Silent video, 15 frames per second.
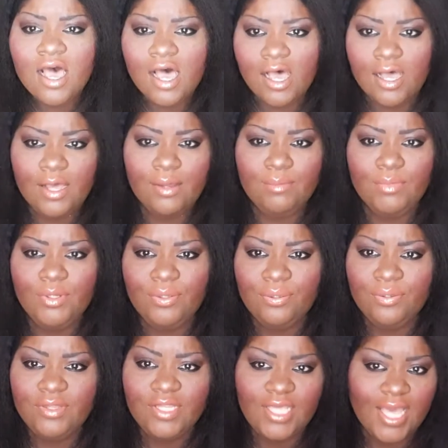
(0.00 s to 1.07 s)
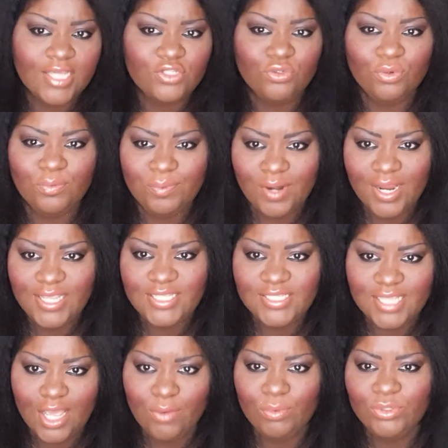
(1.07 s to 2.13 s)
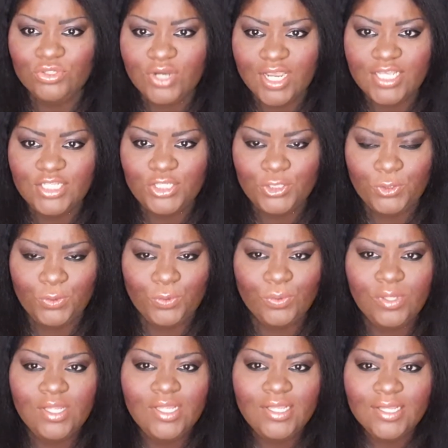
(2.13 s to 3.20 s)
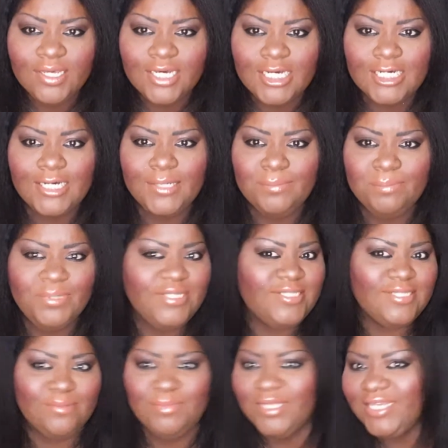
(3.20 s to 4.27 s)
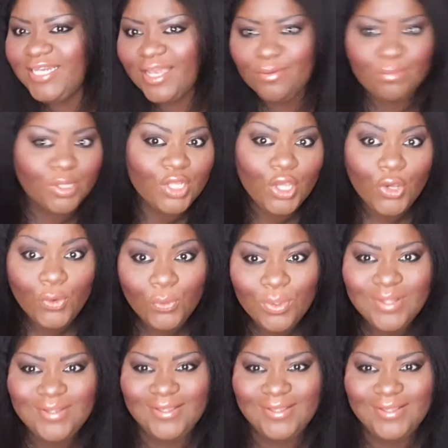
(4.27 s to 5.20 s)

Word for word: um, the actual price, I will try to um, put something down below.